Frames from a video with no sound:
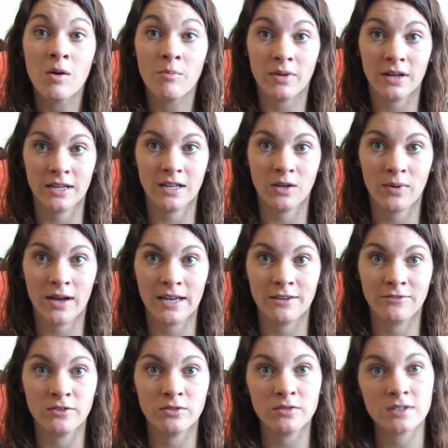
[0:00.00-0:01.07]
But anyway,
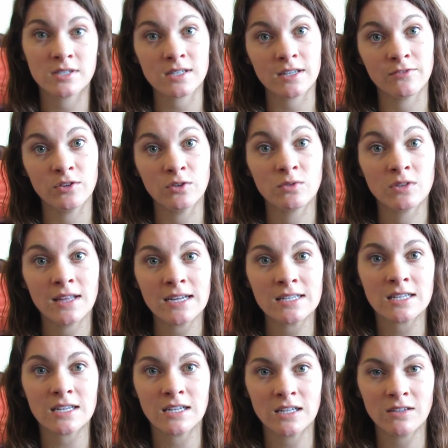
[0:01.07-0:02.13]
if you relate
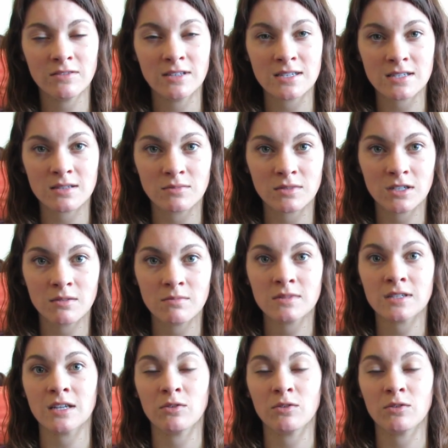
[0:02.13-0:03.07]
to any of these symptoms,